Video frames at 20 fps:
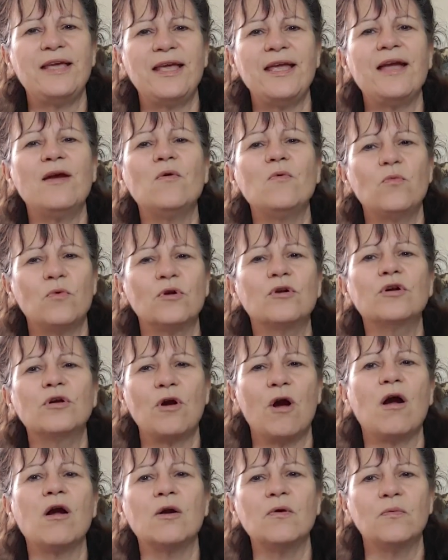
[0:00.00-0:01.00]
can't
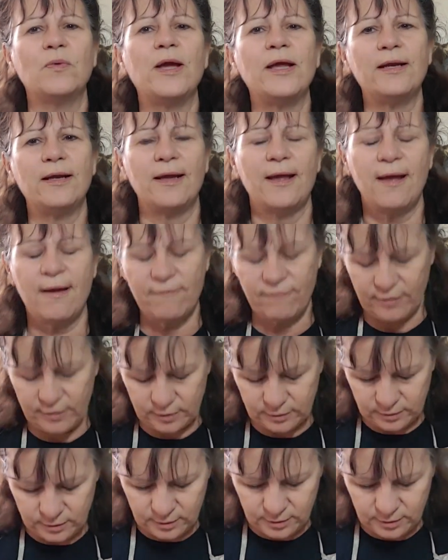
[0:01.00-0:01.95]
work our way to heaven.